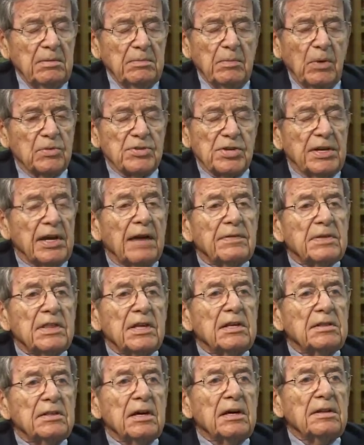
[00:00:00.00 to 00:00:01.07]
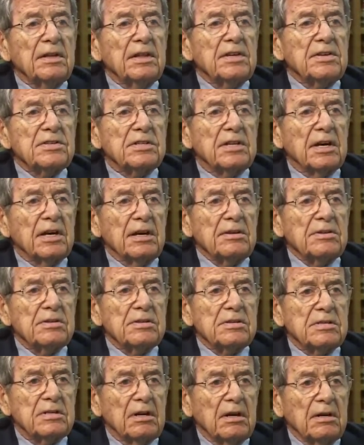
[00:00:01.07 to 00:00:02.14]
mostly everything done these days
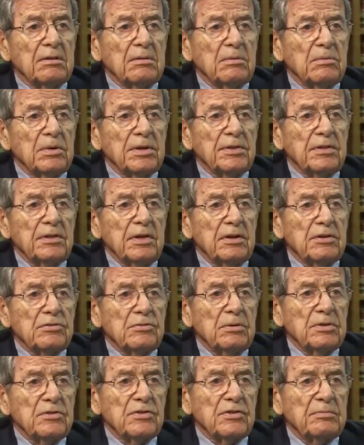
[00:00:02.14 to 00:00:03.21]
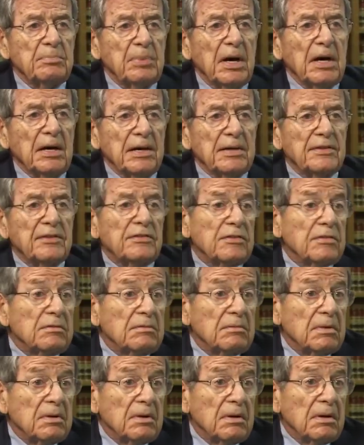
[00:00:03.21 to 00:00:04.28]
is done with the issuance of bonds
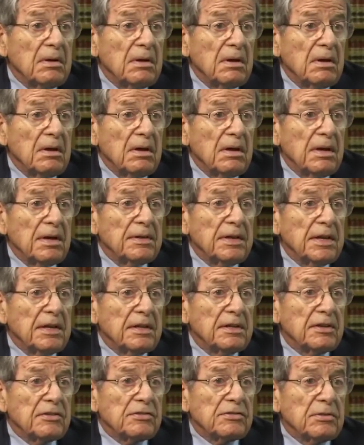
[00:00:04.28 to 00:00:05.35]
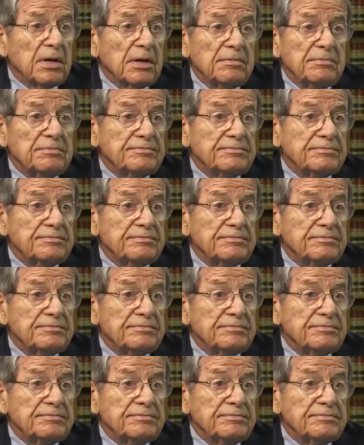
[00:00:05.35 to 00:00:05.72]
in the industry.